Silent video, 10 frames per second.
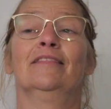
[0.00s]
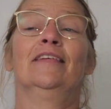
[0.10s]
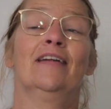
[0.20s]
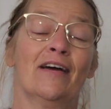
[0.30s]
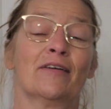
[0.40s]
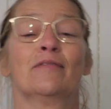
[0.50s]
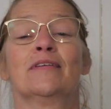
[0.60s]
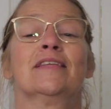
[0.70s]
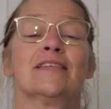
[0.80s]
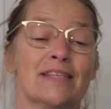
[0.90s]
like
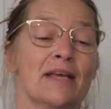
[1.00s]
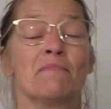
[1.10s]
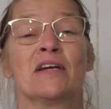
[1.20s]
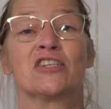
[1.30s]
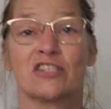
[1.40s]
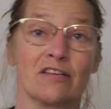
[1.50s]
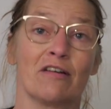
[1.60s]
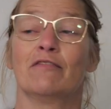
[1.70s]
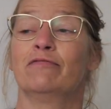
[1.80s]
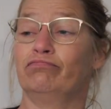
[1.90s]
with this image
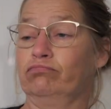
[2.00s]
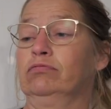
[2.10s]
of